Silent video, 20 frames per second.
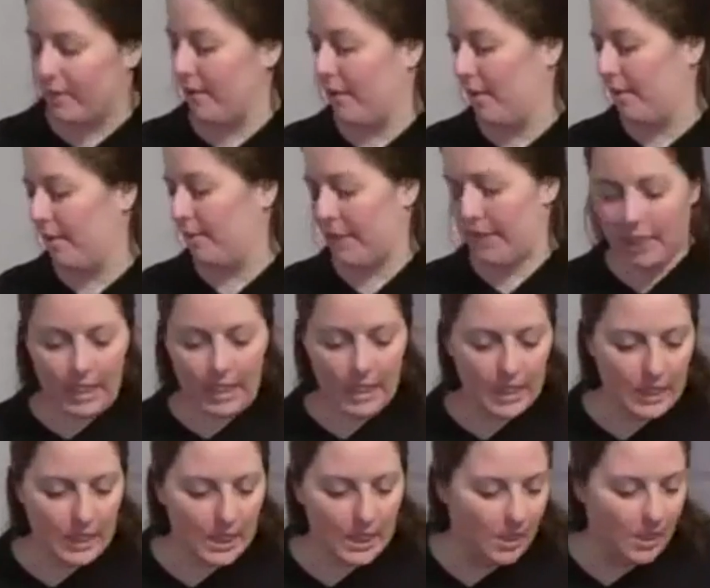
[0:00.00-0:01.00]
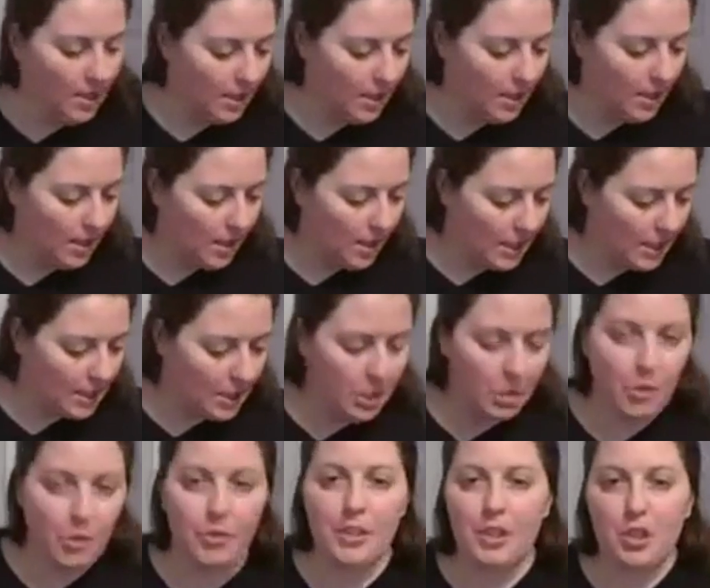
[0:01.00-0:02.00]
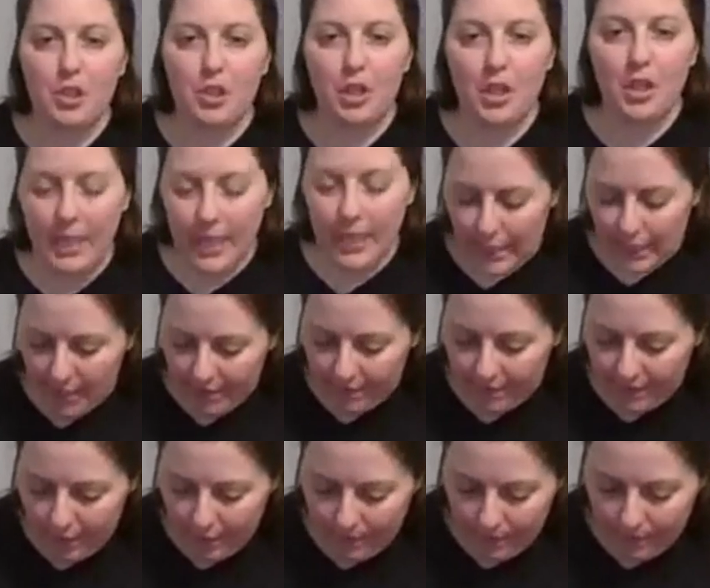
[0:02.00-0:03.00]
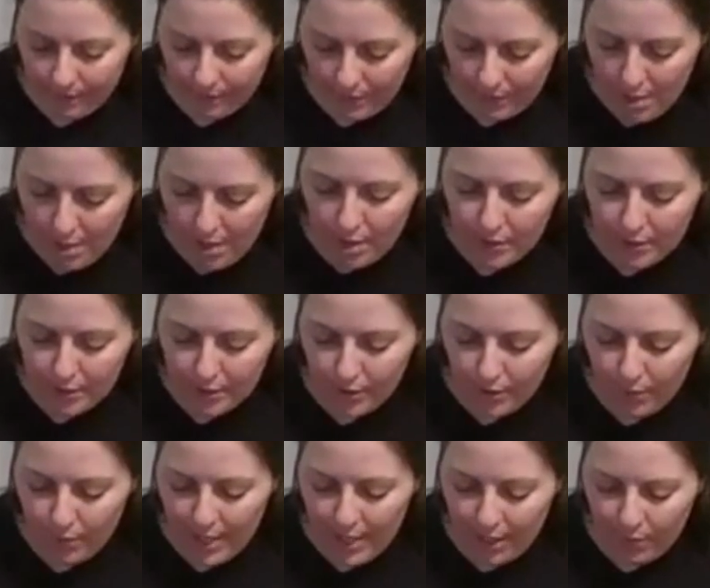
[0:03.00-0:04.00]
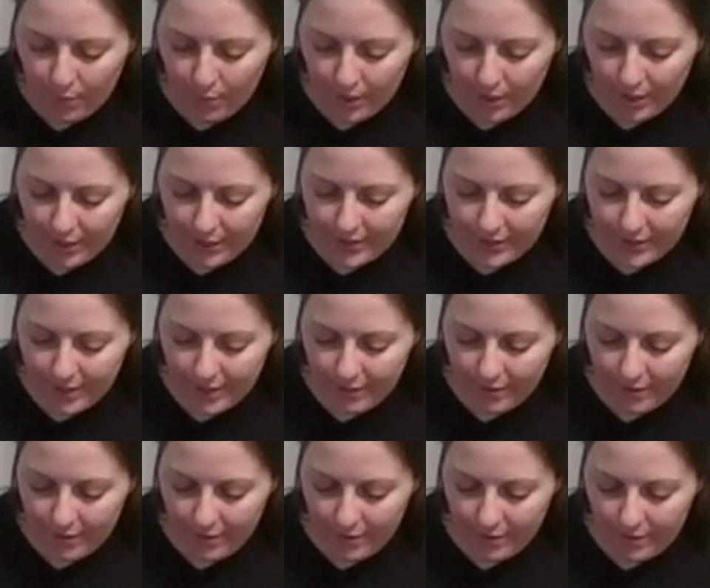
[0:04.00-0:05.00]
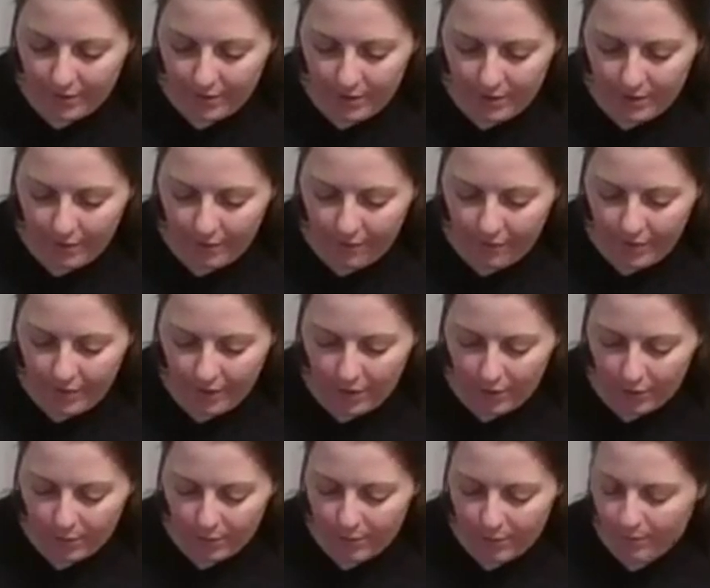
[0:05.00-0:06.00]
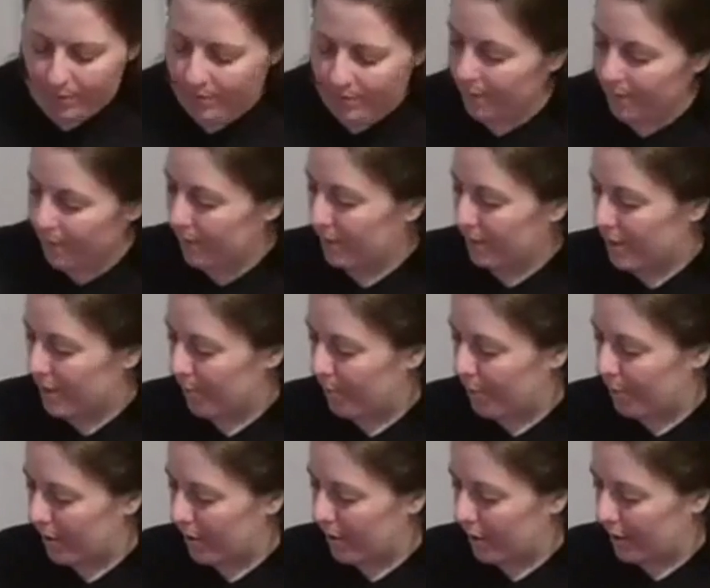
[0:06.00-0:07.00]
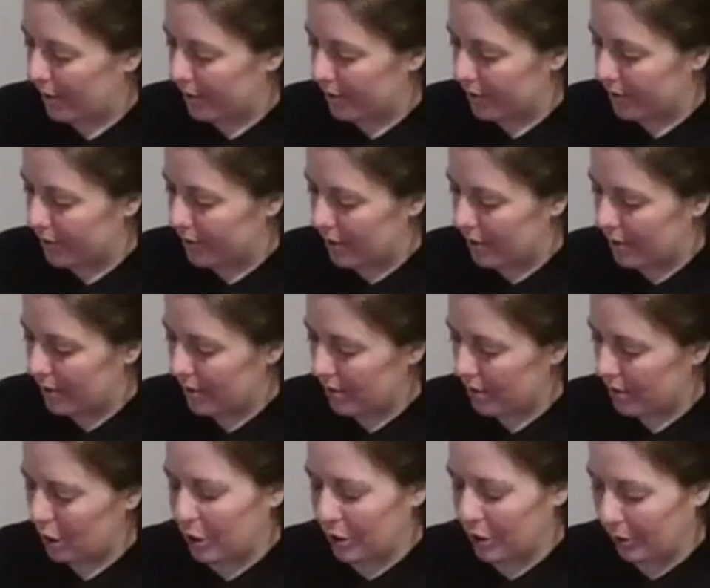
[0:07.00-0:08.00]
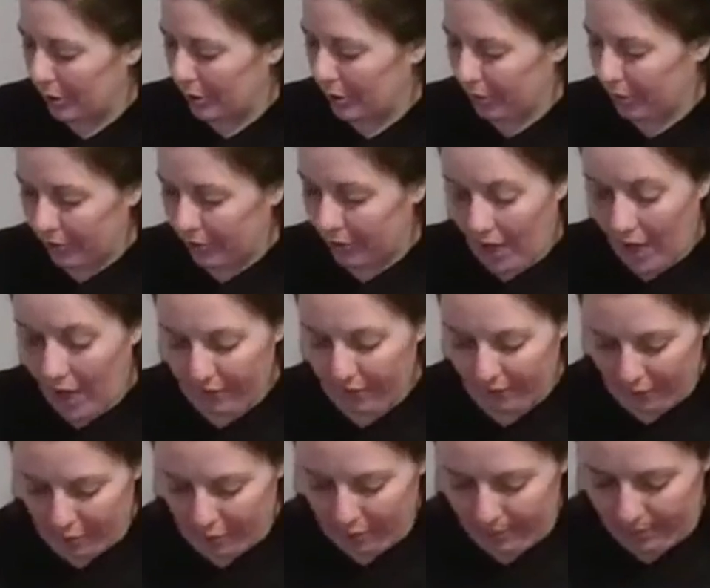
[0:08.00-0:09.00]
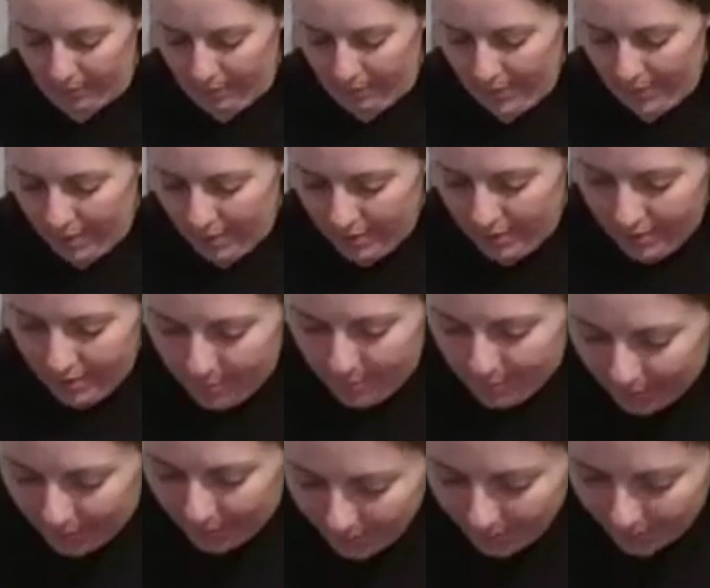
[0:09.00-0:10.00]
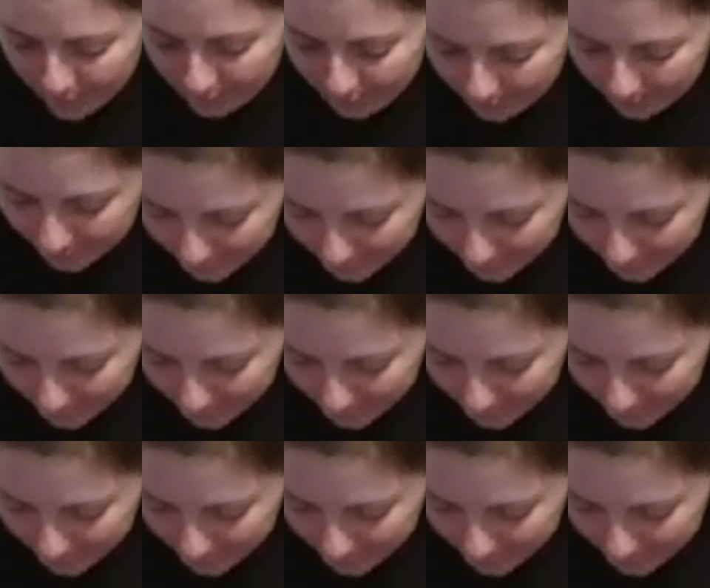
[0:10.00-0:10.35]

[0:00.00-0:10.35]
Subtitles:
Oh my goodness. His tooth is crooked. I love it. So now we're going to use the foam to put on the glue on the foam to put on his crooked